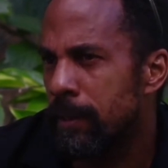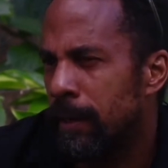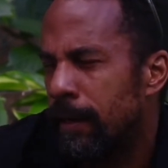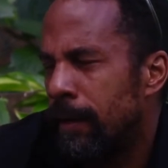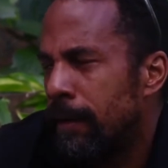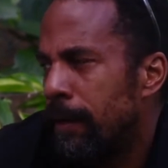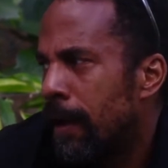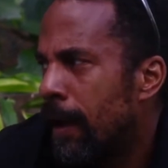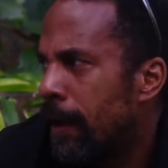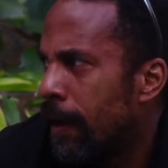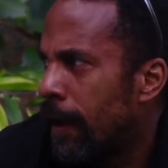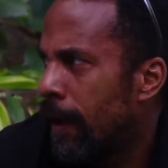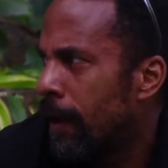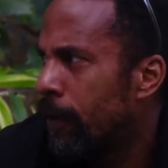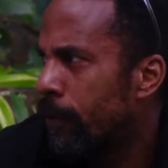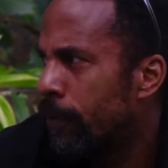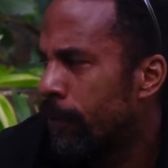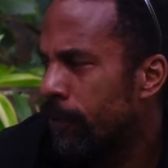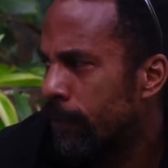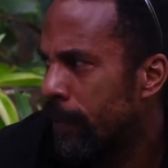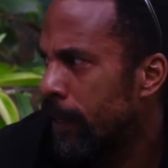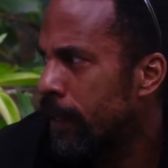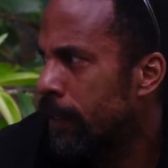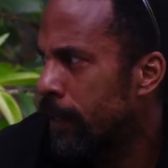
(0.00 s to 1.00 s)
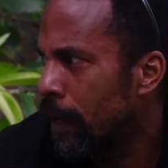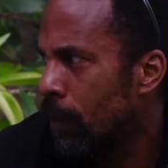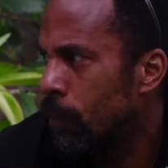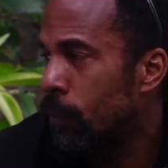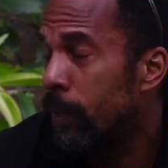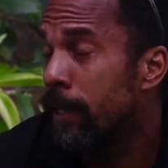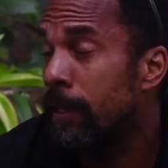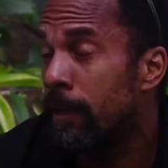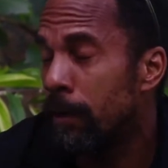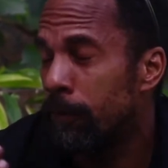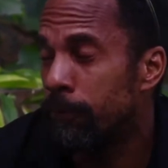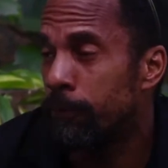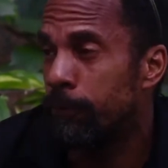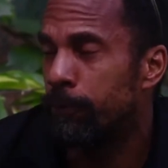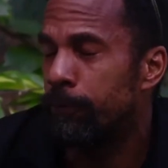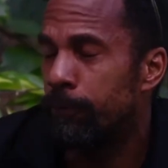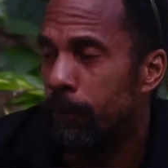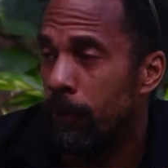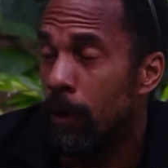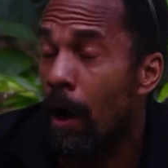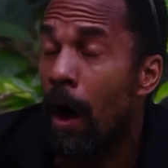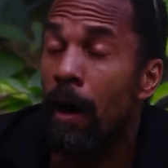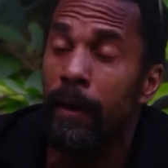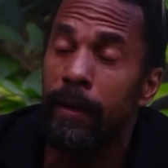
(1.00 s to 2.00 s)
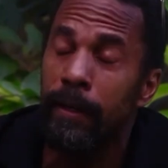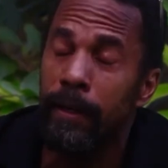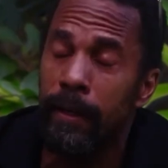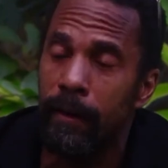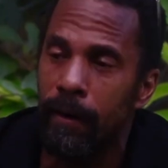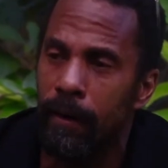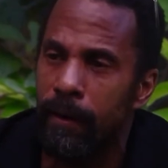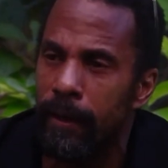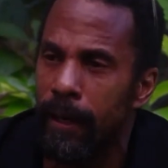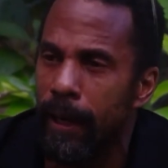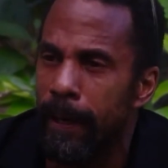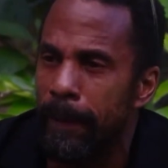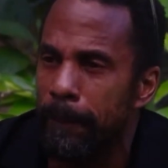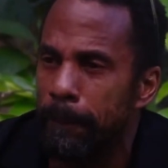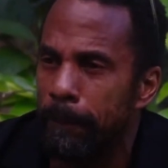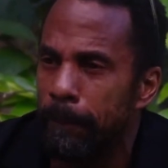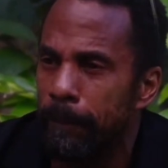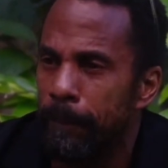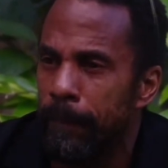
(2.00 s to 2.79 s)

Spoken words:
And I don't think that we have gotten there yet.